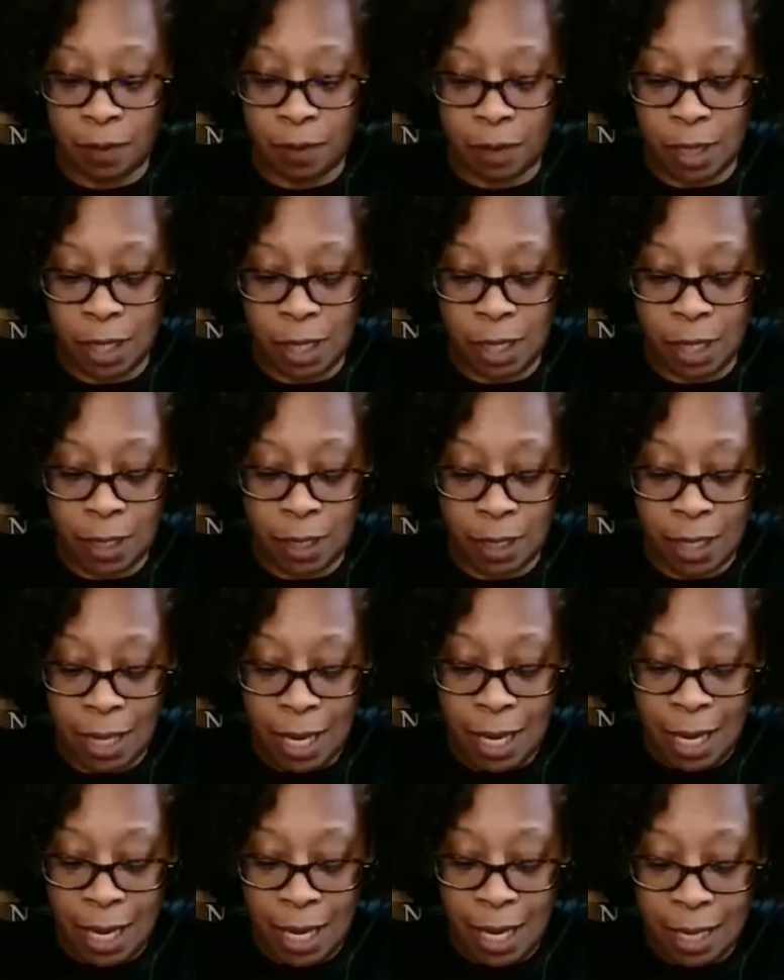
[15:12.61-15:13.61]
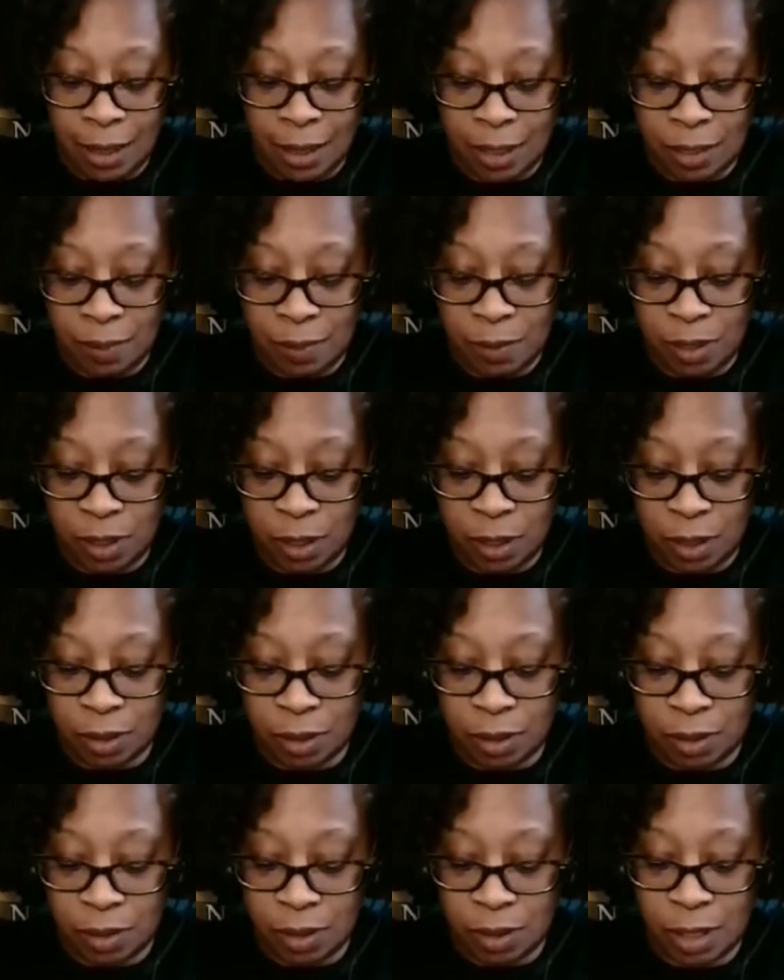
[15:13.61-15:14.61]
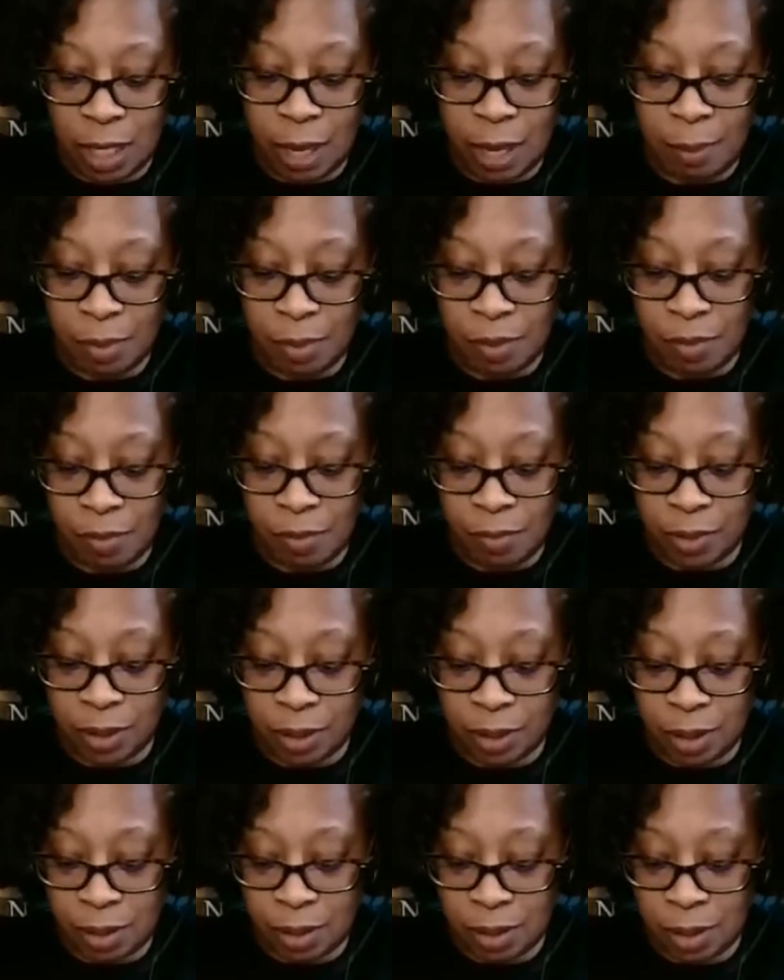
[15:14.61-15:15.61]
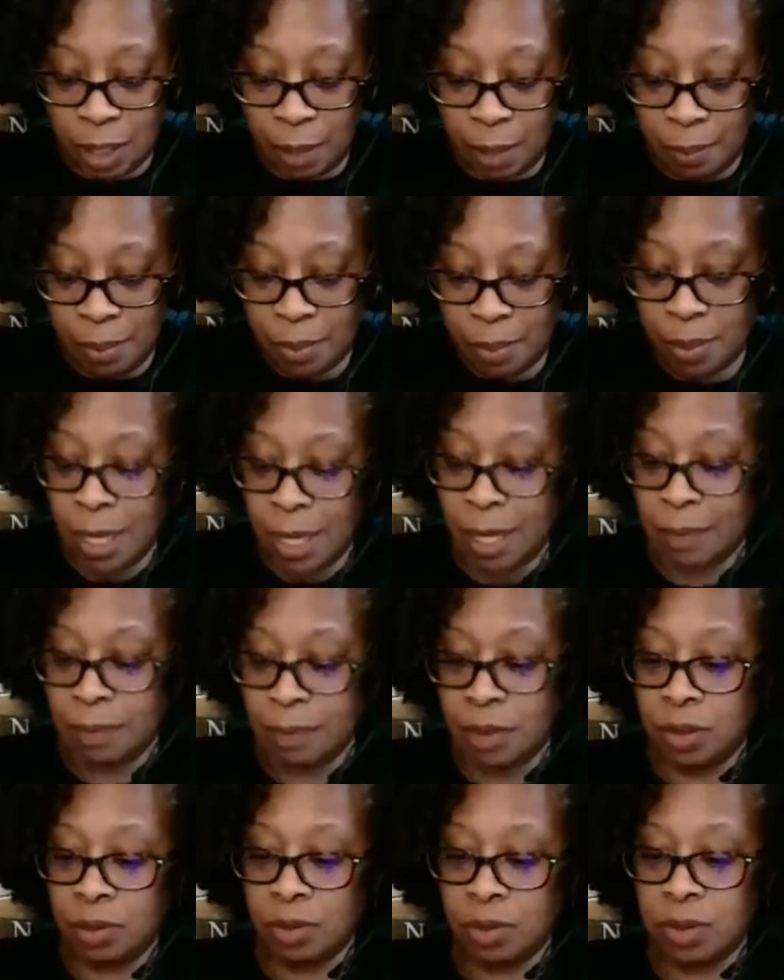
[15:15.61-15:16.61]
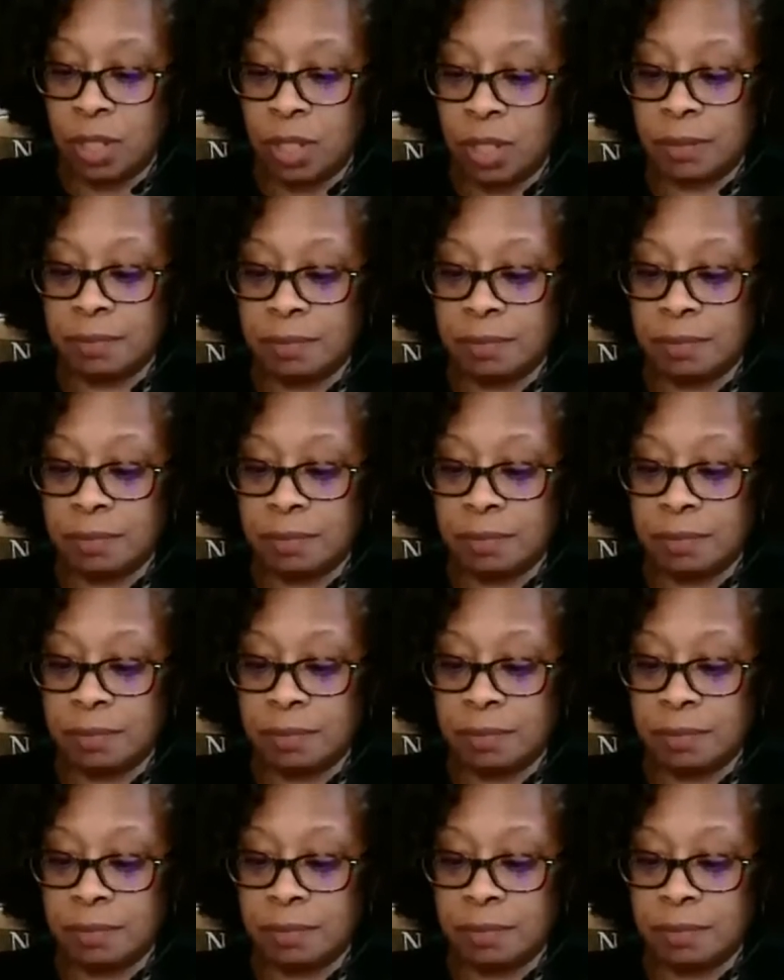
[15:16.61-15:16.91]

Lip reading: Okay, and this particular sample, with this sample, I'm using